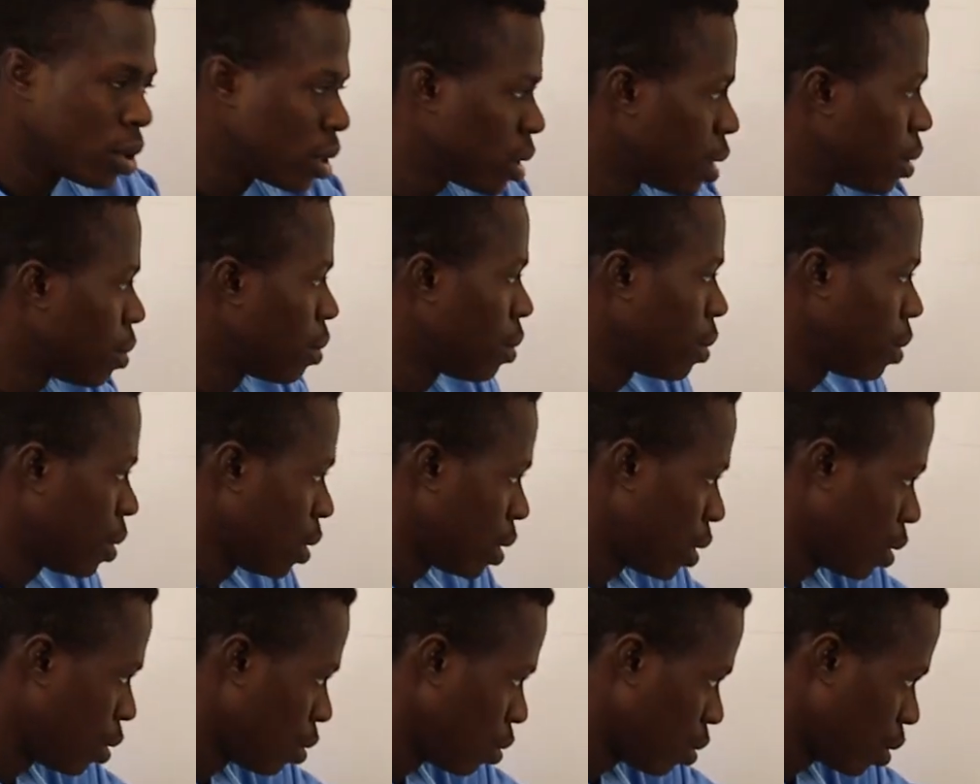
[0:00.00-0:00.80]
So we are going
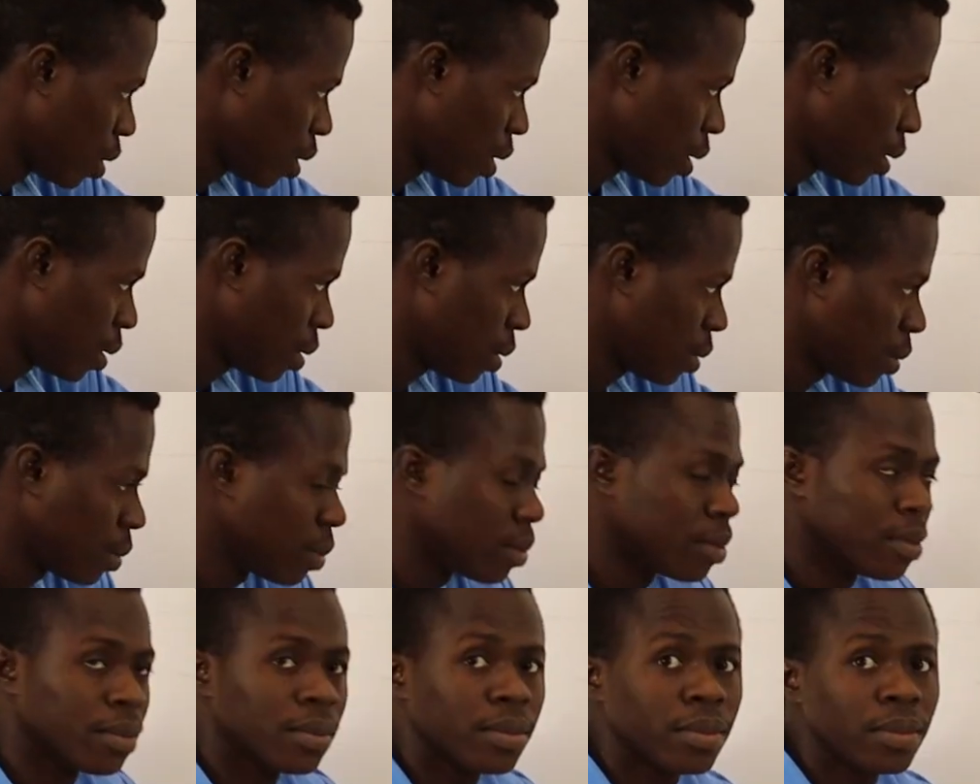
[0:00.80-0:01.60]
to have square root
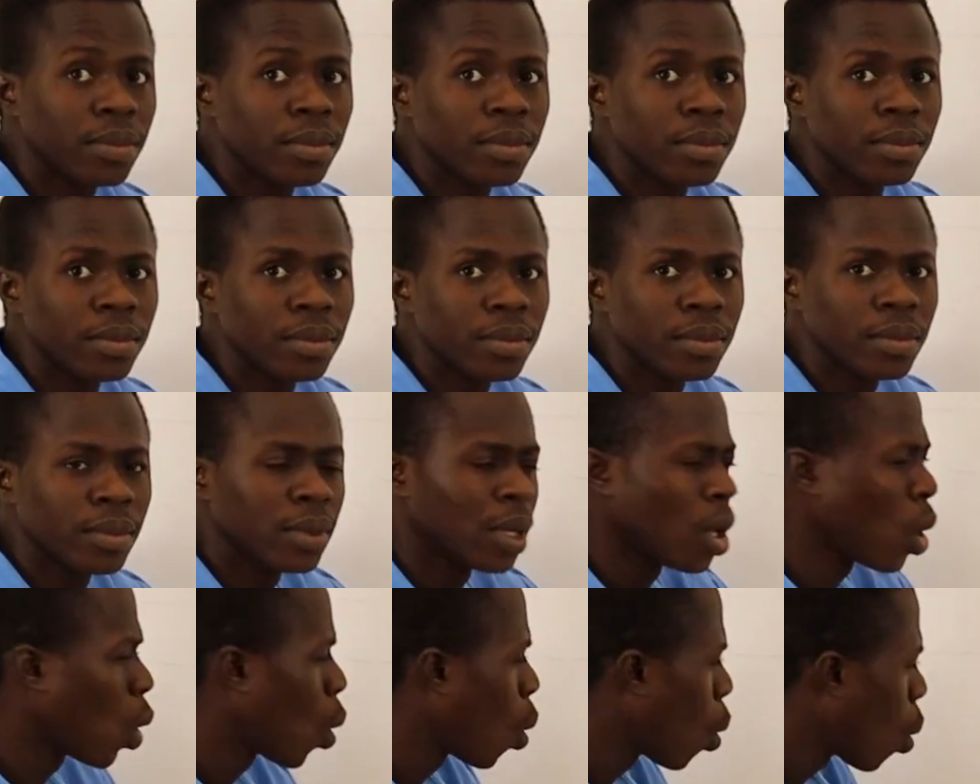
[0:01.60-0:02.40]
of 5 to the
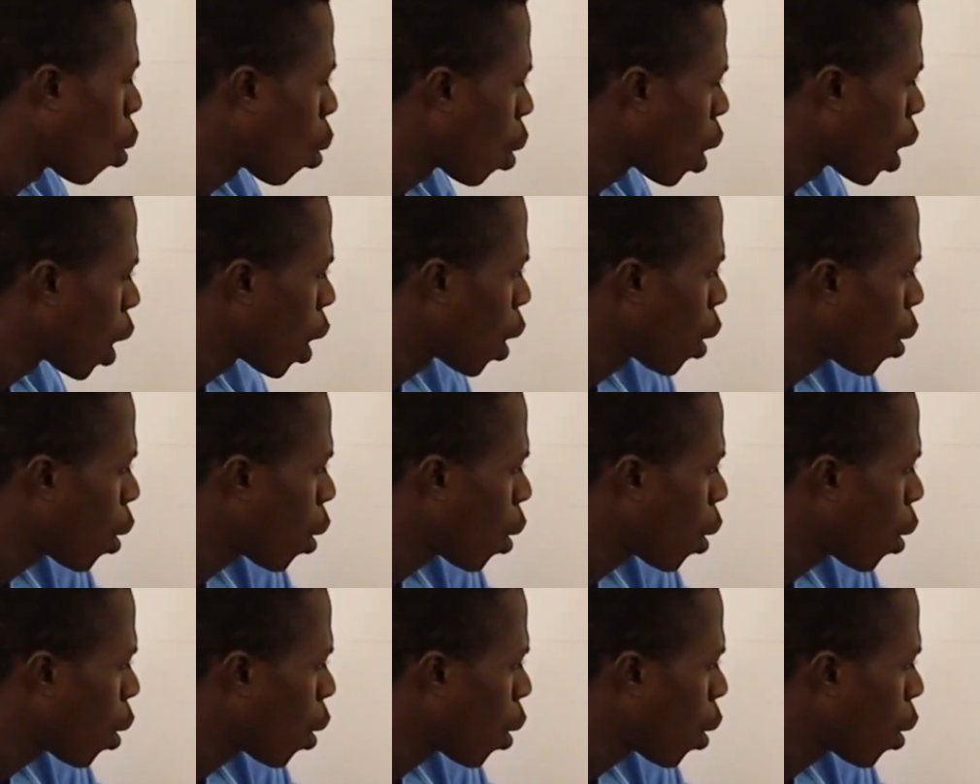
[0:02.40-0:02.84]
power 2.